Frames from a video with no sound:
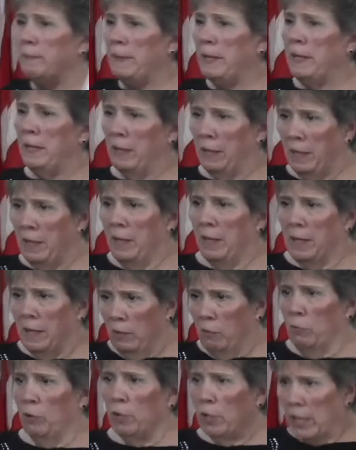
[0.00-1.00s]
is
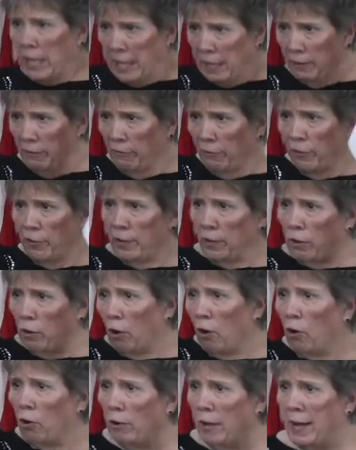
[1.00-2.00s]
we're heading for the
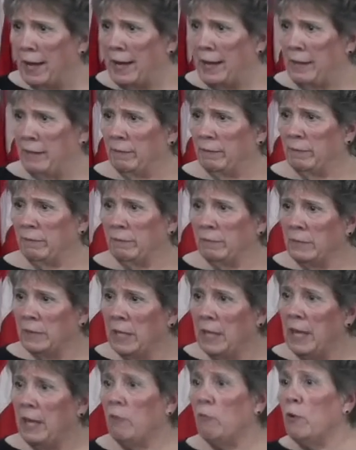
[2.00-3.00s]
goal line,
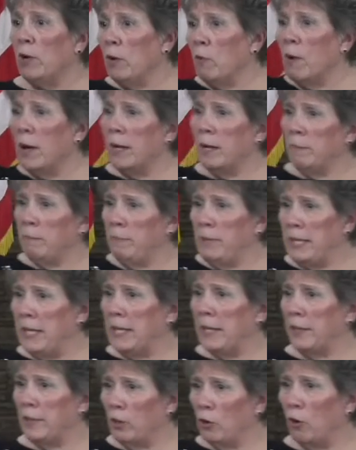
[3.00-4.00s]
and we want to
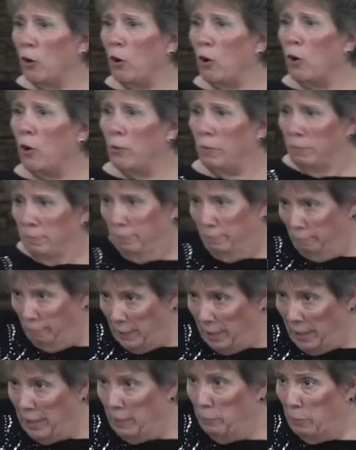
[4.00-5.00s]
be at the goal,
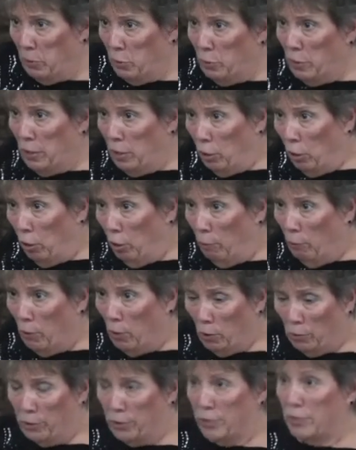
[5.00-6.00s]
in between the goal
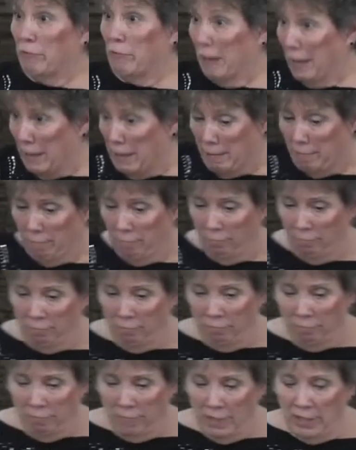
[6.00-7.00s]
posts, right?
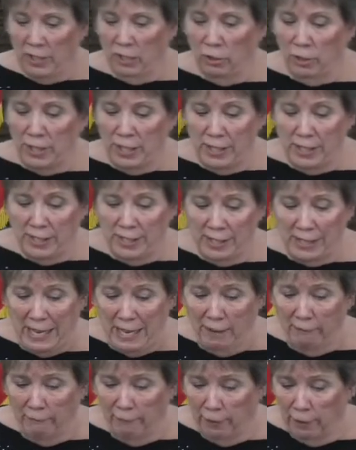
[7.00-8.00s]
So he says,
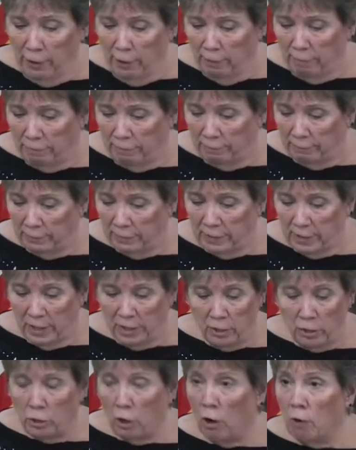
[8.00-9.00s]
stand firm.
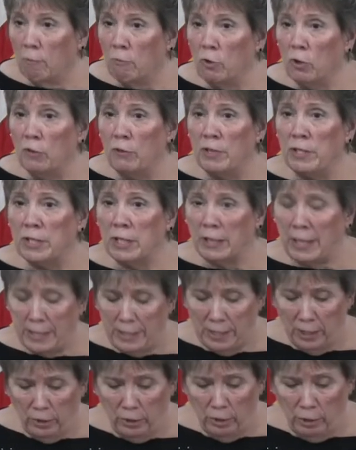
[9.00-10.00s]
Don't move until
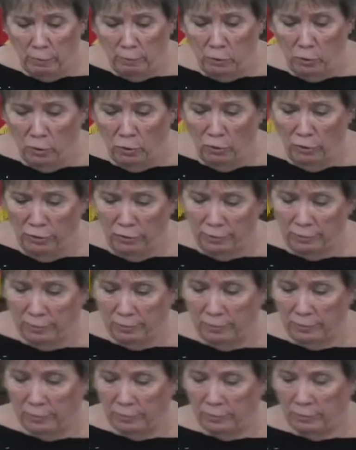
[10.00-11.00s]
I tell you to move.
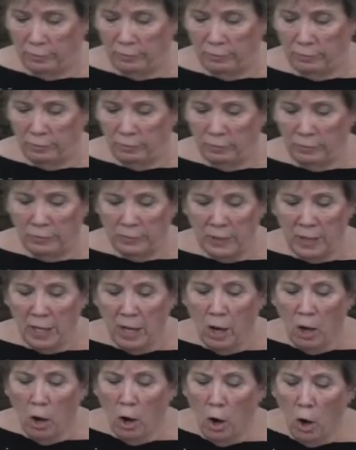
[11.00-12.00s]

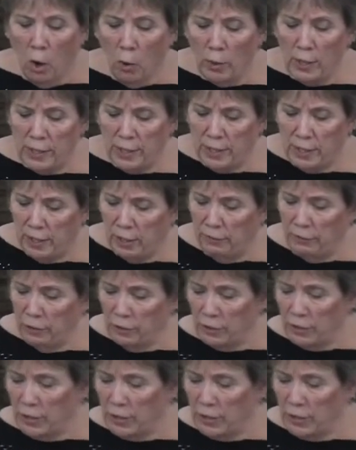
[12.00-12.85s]
Always give